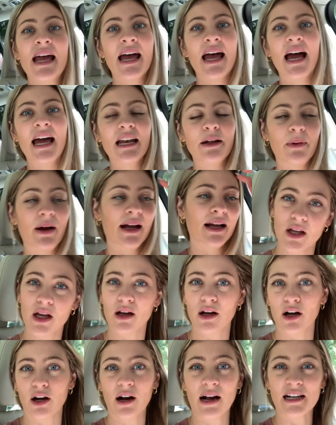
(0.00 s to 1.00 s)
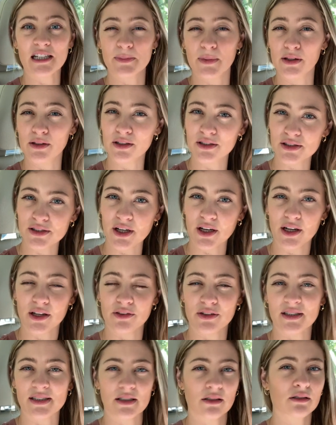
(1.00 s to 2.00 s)
anyway, her eczema looks good.
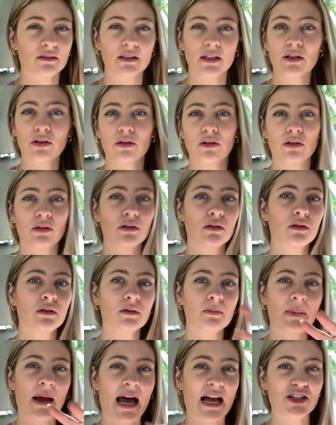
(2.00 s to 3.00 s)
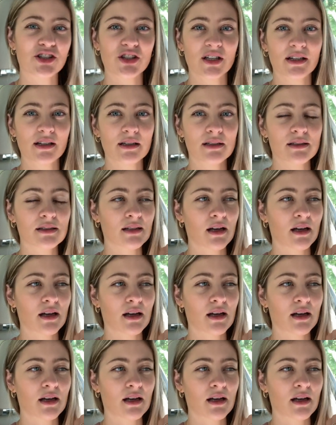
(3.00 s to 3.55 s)
There's still little patches,